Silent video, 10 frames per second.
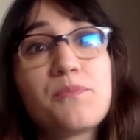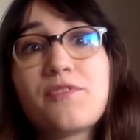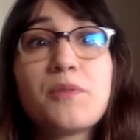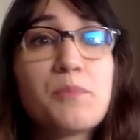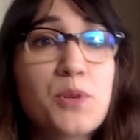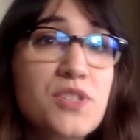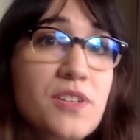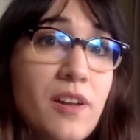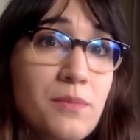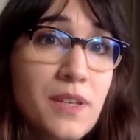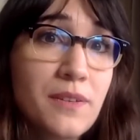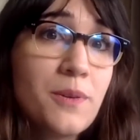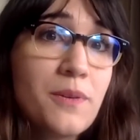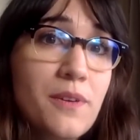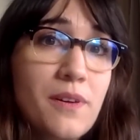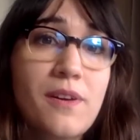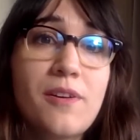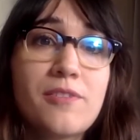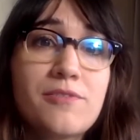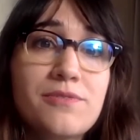from the personal view
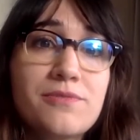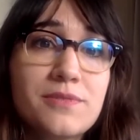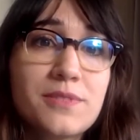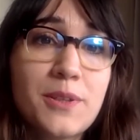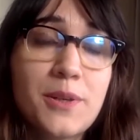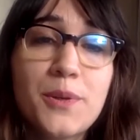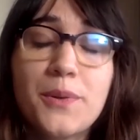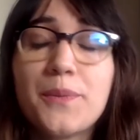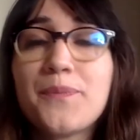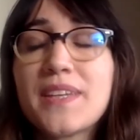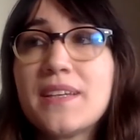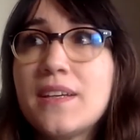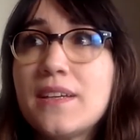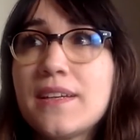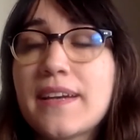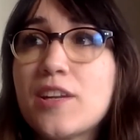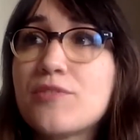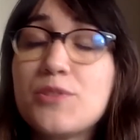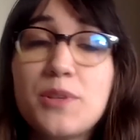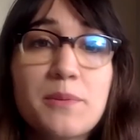of, you know, you kind
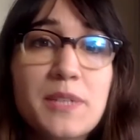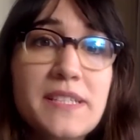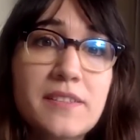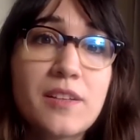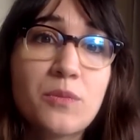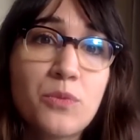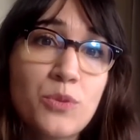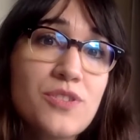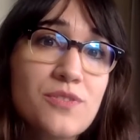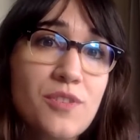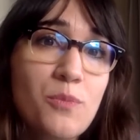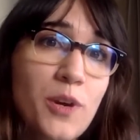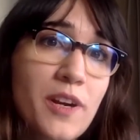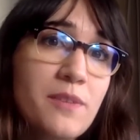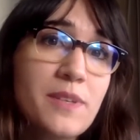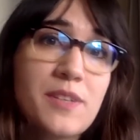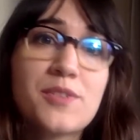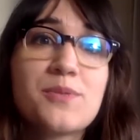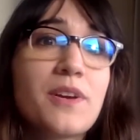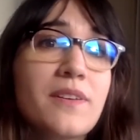of, you never settle roots somewhere
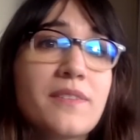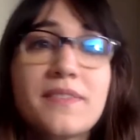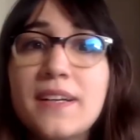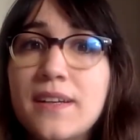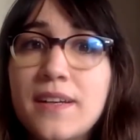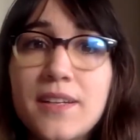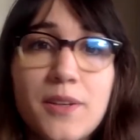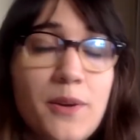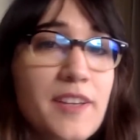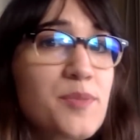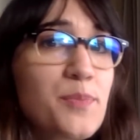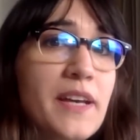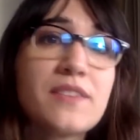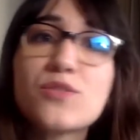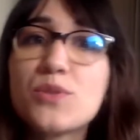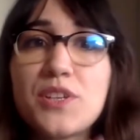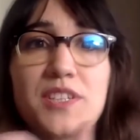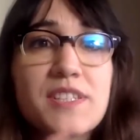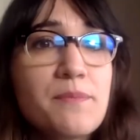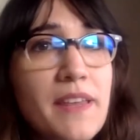because you are, you know, I spent 2
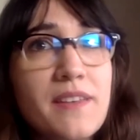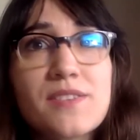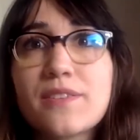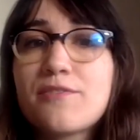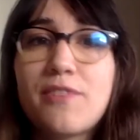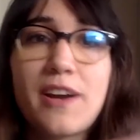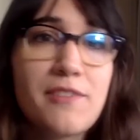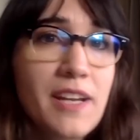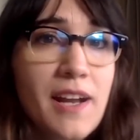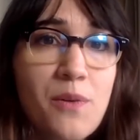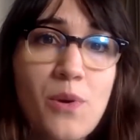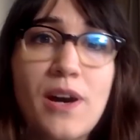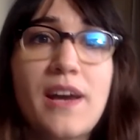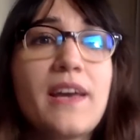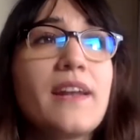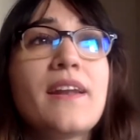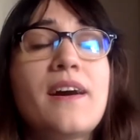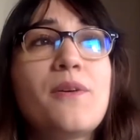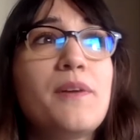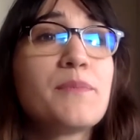years in Madison, 5 in Hawaii,
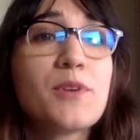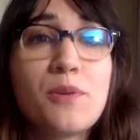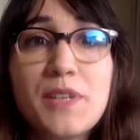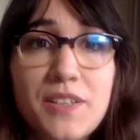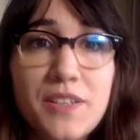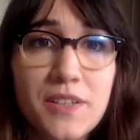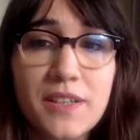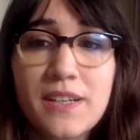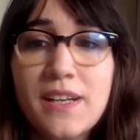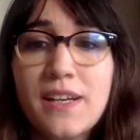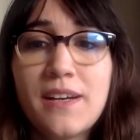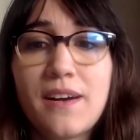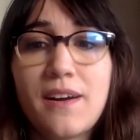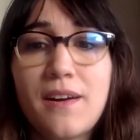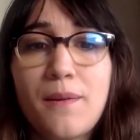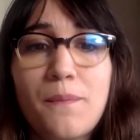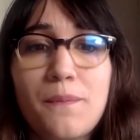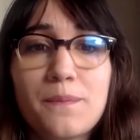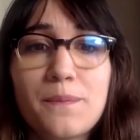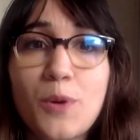now I'm coming here.
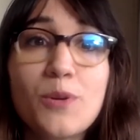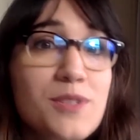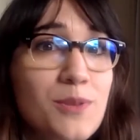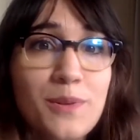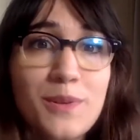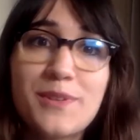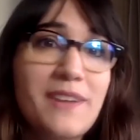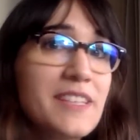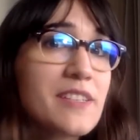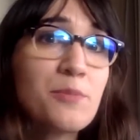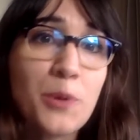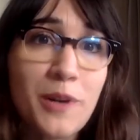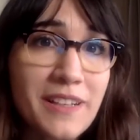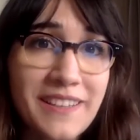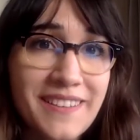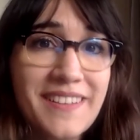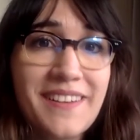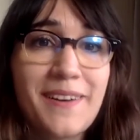Also, it's going to be temporarily.